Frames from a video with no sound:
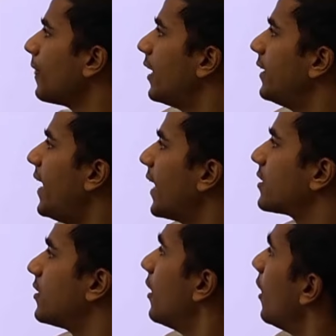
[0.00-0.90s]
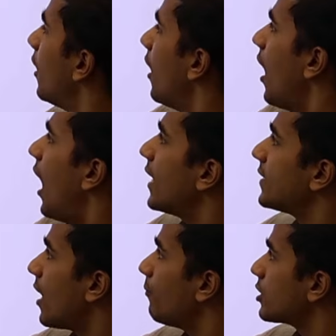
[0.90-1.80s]
Next,
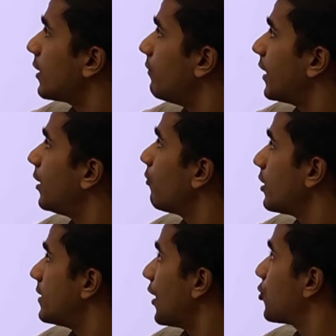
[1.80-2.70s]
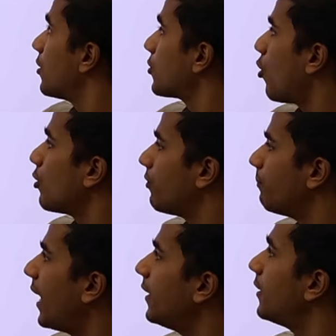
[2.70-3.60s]
Asaram was convicted for the sexual assault of a
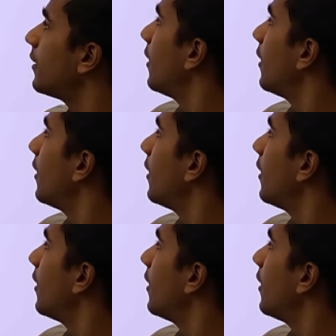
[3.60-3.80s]
minor.